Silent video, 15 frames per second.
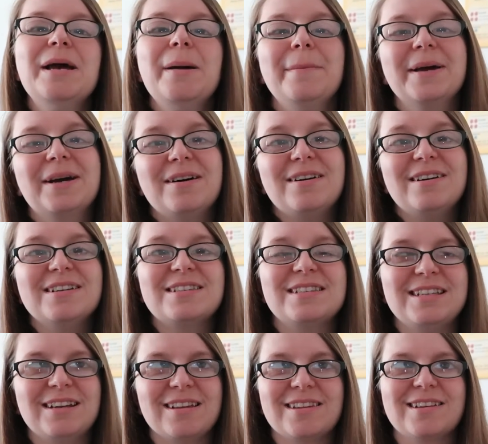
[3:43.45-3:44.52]
because
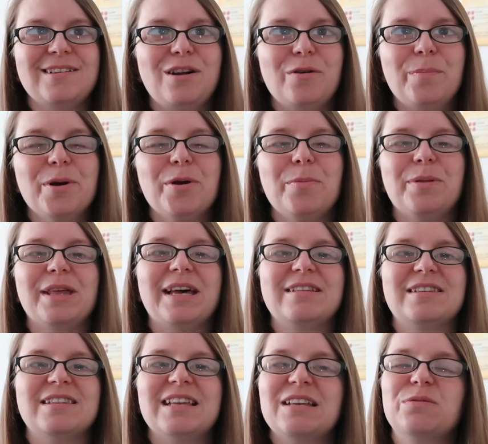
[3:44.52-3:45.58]
you know there's a lot of poop there
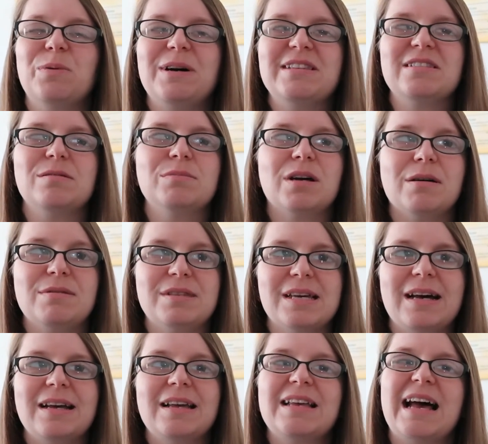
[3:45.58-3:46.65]
so that's why sometimes
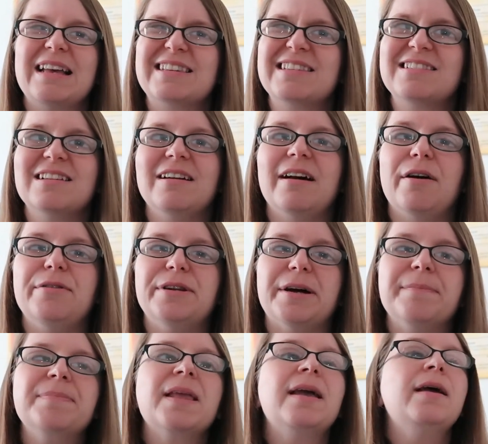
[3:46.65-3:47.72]
that has a slight
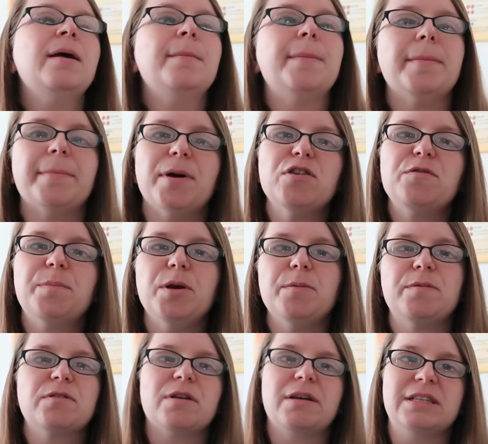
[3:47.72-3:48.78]
odour but most
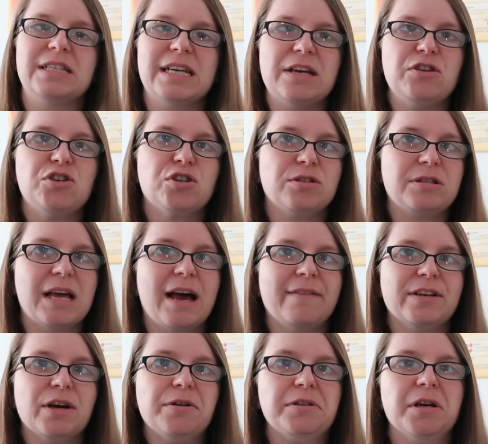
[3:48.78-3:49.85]
poops throughout the day shouldn't
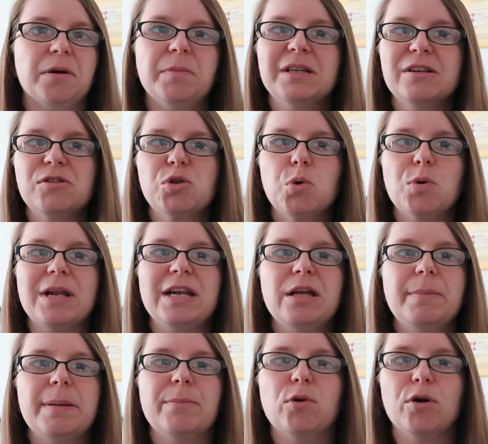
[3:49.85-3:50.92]
have an odour and we're going to talk a
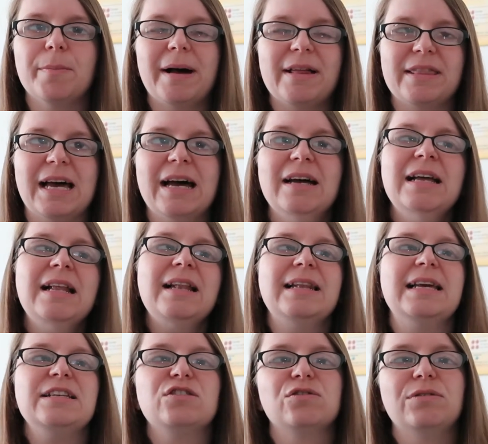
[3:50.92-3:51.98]
little bit more about that
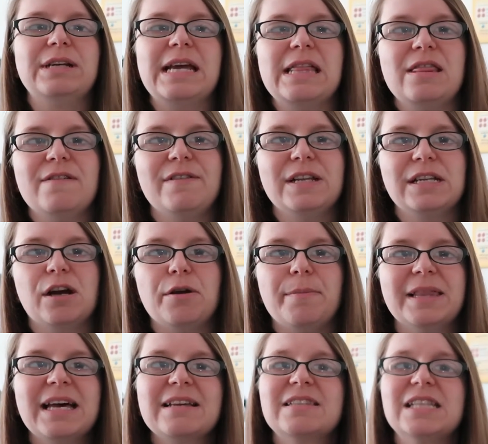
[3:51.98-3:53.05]
later on in the video
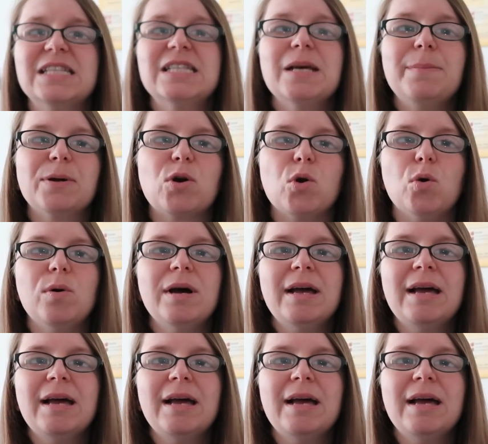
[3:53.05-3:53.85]
but that's the typical